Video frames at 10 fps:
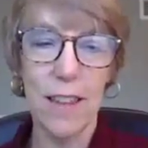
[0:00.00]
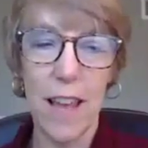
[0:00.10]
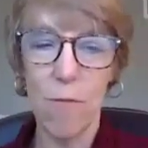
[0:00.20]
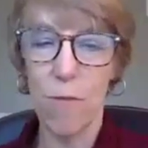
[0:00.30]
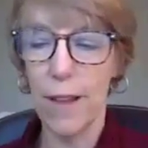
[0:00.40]
and
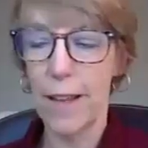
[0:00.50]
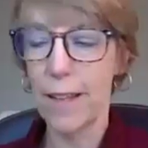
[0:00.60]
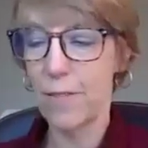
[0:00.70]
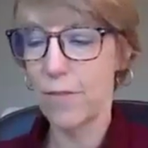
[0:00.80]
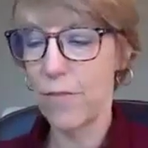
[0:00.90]
they were like
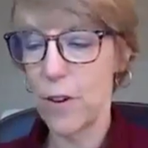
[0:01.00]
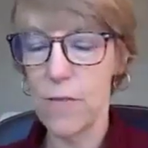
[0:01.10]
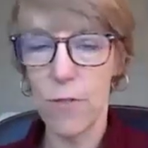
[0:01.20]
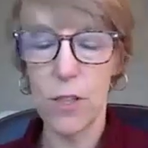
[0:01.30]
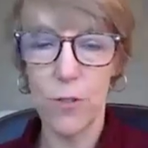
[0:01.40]
very
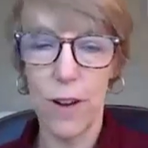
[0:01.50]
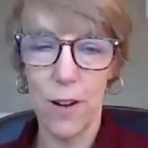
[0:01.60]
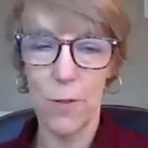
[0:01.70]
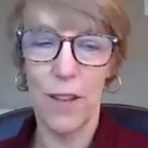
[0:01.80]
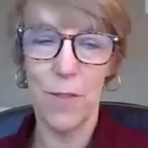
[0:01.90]

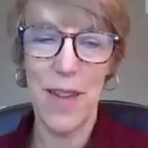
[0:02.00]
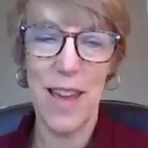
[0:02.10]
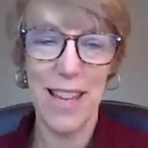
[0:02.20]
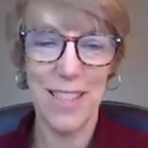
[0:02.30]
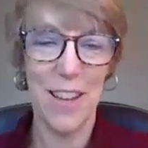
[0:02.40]
frustrated with
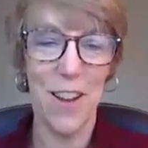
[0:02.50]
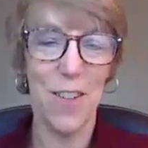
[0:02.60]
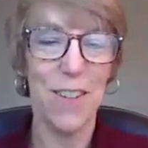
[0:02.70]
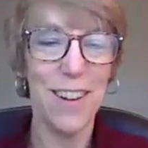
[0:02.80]
me. So